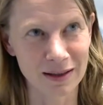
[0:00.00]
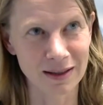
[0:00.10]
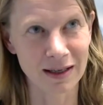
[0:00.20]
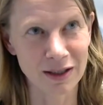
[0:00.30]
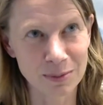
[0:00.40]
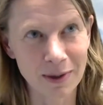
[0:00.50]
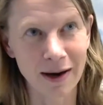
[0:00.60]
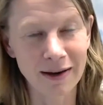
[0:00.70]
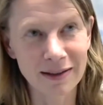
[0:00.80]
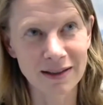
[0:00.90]
lies
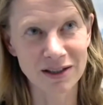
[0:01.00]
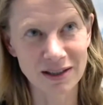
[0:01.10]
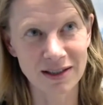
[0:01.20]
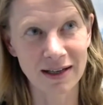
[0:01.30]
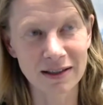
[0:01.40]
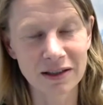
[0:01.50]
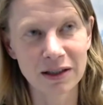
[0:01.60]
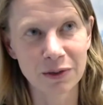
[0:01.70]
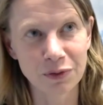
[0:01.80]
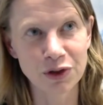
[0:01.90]
behind it is exactly the
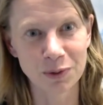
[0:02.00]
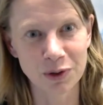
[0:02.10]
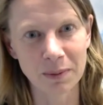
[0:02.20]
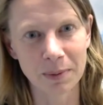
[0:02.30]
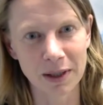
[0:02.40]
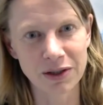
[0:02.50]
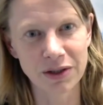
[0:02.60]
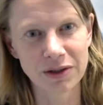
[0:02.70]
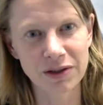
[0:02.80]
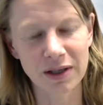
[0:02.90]
difference between
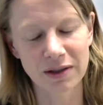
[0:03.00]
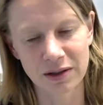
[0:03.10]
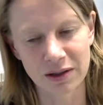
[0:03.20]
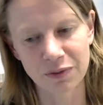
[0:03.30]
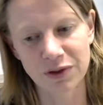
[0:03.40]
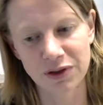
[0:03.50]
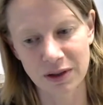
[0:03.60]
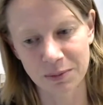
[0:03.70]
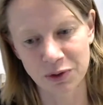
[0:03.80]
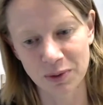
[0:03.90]
patients and the difference
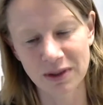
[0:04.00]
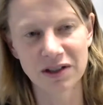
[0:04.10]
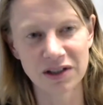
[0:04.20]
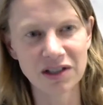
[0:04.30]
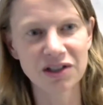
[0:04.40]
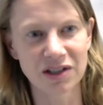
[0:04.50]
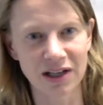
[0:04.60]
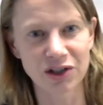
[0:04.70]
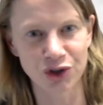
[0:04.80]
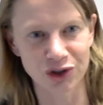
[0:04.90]
between the disease
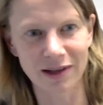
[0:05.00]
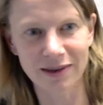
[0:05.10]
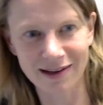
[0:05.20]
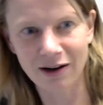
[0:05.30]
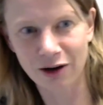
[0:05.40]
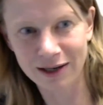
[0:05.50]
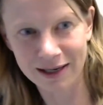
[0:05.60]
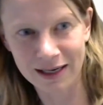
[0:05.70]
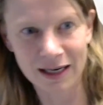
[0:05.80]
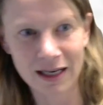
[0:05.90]
stages that they are
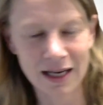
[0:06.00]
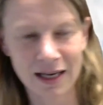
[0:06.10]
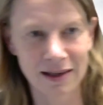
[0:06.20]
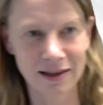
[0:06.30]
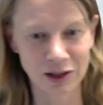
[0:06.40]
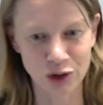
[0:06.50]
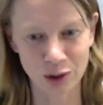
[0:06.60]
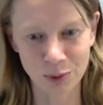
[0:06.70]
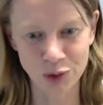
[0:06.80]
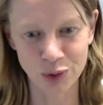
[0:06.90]
in. That in
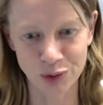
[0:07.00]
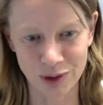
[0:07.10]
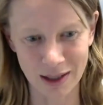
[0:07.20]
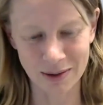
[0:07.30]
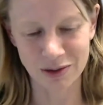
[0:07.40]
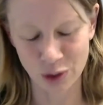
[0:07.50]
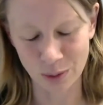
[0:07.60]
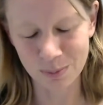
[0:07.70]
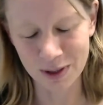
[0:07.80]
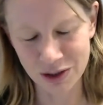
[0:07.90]
some muscles, that
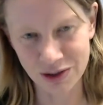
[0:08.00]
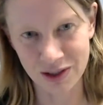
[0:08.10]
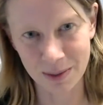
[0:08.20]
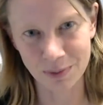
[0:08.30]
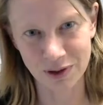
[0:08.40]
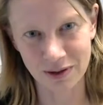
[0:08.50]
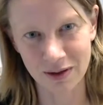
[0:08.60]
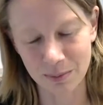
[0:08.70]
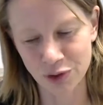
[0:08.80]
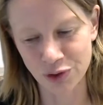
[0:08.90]
some patients, that
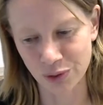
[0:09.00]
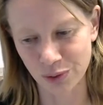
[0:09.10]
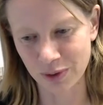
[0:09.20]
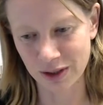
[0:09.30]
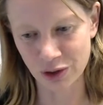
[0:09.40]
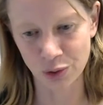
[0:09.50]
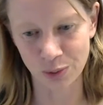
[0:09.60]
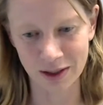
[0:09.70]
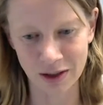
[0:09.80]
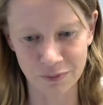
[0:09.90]
particular muscle is
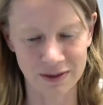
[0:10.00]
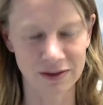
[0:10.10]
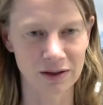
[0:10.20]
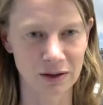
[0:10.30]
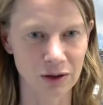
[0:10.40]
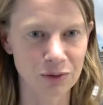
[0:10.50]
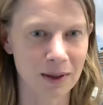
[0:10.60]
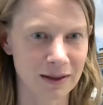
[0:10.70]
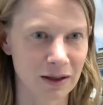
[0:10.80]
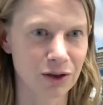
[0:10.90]
already affected a lot,
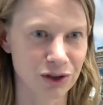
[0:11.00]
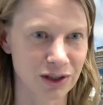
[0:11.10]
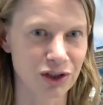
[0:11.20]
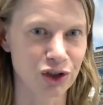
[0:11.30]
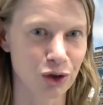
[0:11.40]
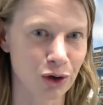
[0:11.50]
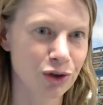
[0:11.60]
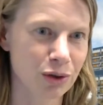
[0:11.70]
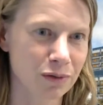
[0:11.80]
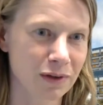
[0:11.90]
while in others it is not.
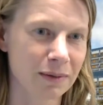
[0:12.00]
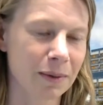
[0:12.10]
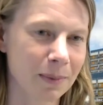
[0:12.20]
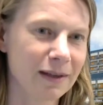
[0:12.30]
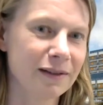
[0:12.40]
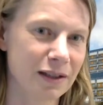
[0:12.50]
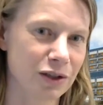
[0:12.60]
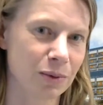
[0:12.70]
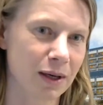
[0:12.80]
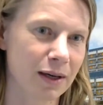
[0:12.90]
So the variability
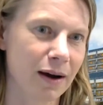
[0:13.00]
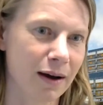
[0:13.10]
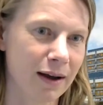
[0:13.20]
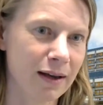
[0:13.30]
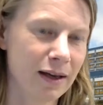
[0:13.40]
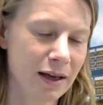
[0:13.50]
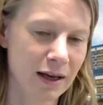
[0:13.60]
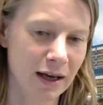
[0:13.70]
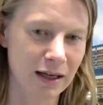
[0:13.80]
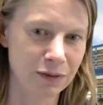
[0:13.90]
is quite high.
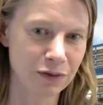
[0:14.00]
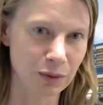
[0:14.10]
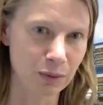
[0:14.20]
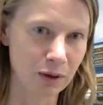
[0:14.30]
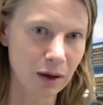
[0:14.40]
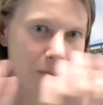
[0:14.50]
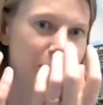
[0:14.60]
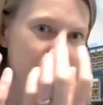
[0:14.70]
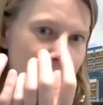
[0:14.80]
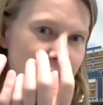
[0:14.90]
And if you lump
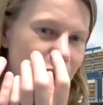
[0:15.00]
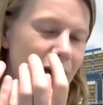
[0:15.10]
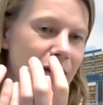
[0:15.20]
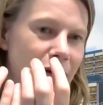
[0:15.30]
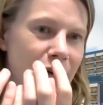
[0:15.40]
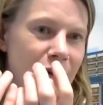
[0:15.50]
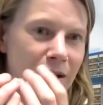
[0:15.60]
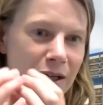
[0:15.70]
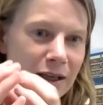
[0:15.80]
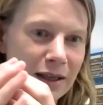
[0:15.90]
them all together,
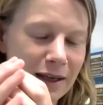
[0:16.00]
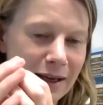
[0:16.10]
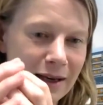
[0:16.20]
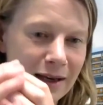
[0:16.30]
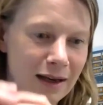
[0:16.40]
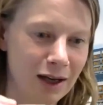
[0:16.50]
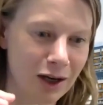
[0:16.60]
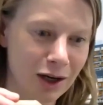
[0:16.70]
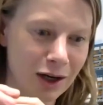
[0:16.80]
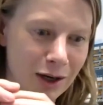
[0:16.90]
then
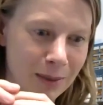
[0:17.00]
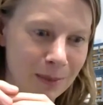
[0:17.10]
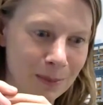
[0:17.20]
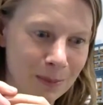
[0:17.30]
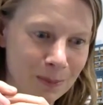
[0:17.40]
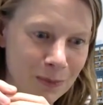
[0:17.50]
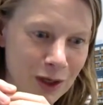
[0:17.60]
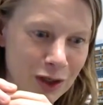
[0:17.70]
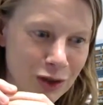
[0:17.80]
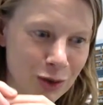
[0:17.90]

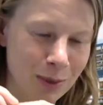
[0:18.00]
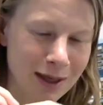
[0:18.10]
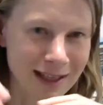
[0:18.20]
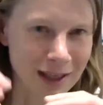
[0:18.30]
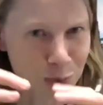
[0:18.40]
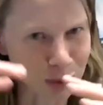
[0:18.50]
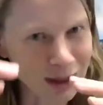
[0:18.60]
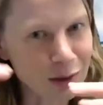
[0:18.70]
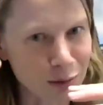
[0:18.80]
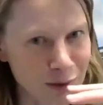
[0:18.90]
you might get
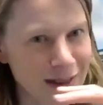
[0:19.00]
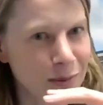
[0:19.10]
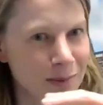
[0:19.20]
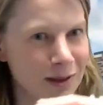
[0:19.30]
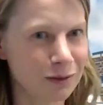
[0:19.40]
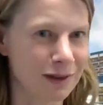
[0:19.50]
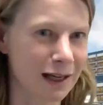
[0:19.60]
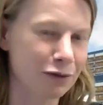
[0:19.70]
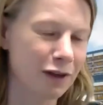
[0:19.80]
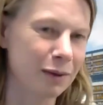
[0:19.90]
rid of a little bit of
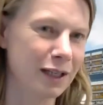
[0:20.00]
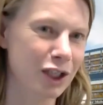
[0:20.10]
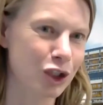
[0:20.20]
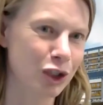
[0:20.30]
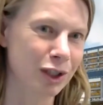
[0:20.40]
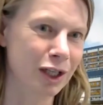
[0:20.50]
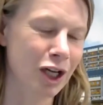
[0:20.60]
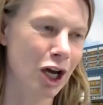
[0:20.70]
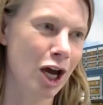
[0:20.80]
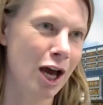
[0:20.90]
that variation.
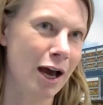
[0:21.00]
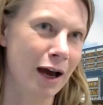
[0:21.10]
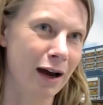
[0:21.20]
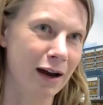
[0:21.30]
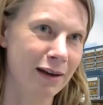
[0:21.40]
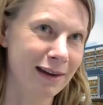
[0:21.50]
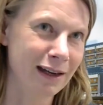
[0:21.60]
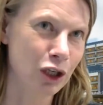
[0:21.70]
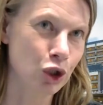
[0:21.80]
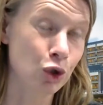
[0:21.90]
I
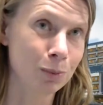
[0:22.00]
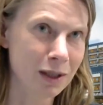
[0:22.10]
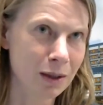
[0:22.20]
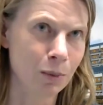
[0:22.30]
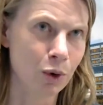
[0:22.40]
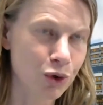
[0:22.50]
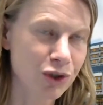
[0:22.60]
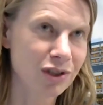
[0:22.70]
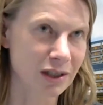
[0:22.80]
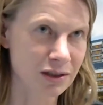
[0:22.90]
think to be the
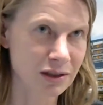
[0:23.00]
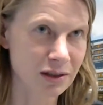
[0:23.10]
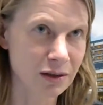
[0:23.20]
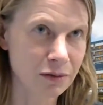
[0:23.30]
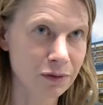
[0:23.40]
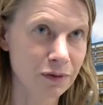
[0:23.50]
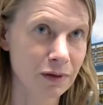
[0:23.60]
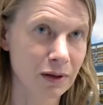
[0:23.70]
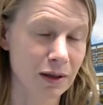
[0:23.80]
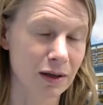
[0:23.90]
most sensitive,
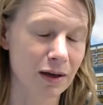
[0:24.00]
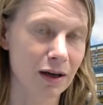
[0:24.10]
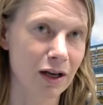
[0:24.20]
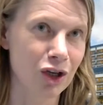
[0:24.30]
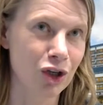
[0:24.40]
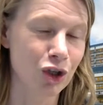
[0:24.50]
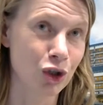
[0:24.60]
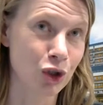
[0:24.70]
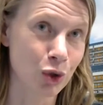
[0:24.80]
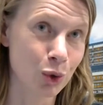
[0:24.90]

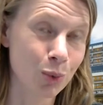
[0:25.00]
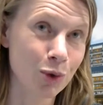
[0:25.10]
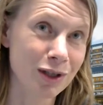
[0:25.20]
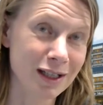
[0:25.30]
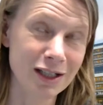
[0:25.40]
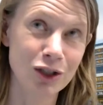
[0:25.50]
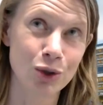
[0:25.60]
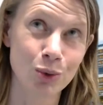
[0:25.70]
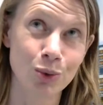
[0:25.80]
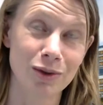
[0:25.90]
you would need
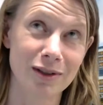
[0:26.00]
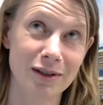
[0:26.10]
to